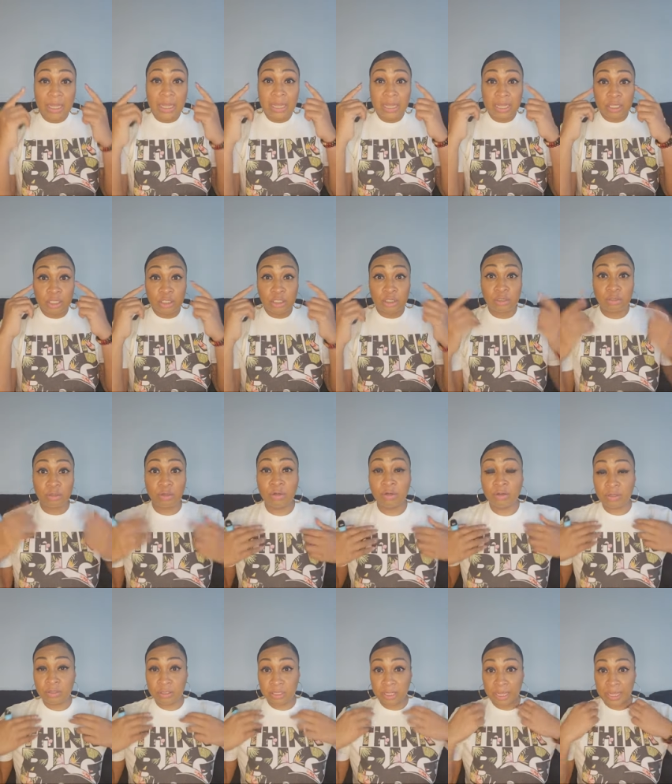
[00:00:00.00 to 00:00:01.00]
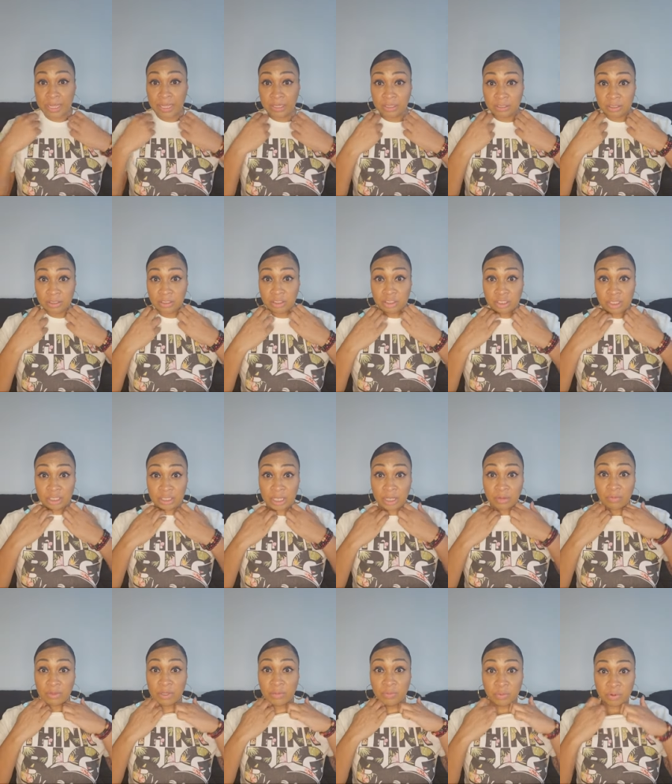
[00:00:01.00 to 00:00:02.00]
and saw like shit that
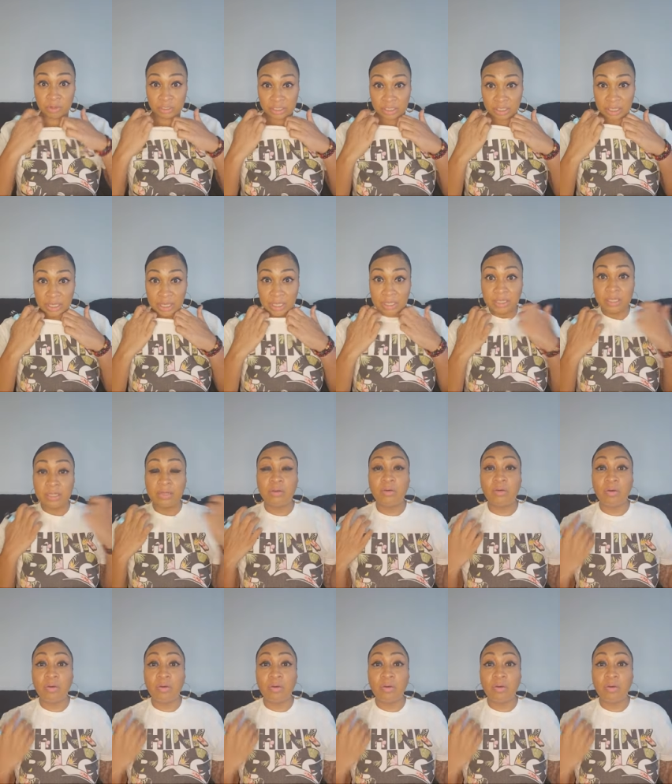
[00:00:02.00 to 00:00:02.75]
we bought together